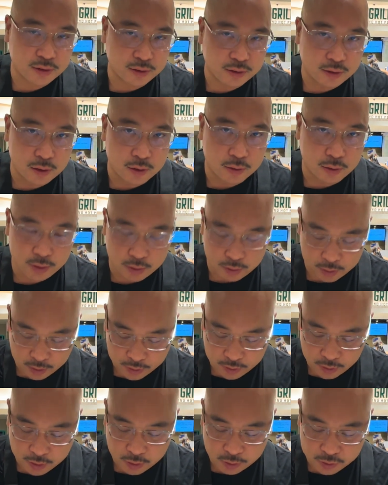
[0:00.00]
a
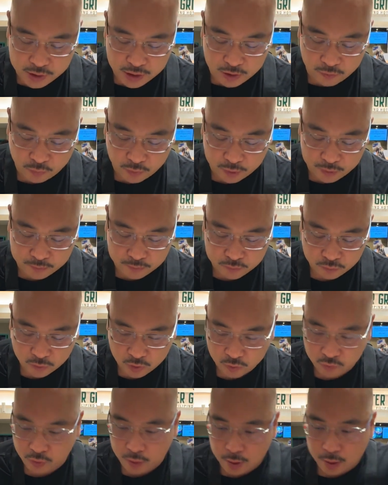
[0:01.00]
little different
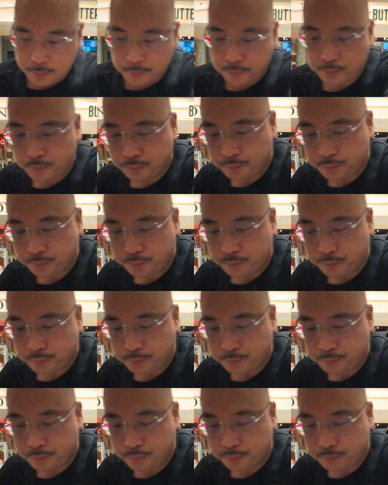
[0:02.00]
from